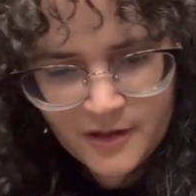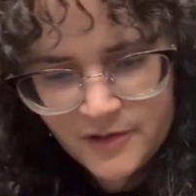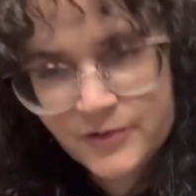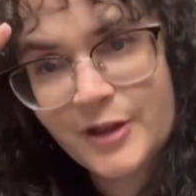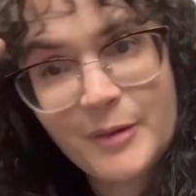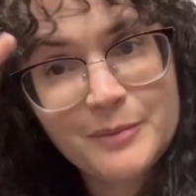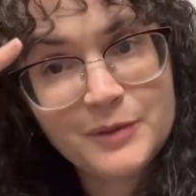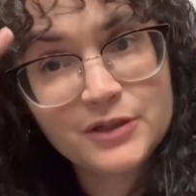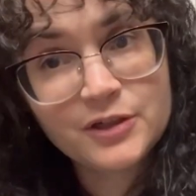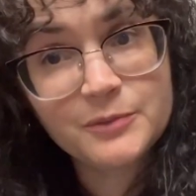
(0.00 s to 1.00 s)
So they might
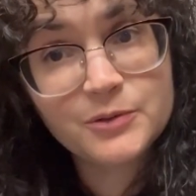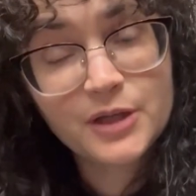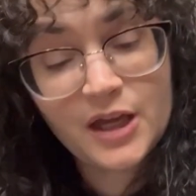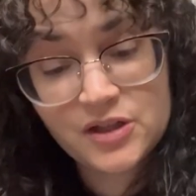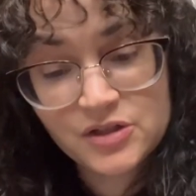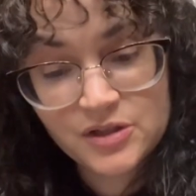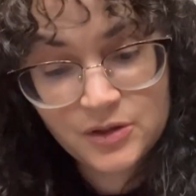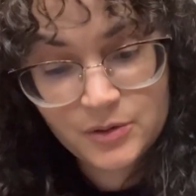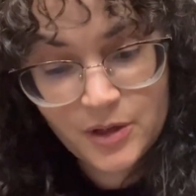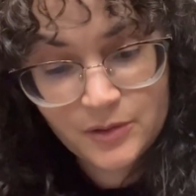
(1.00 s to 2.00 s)
be in communication,
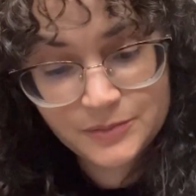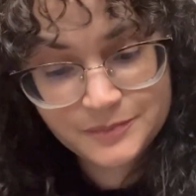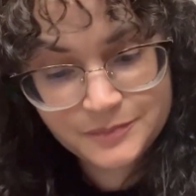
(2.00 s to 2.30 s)
you know?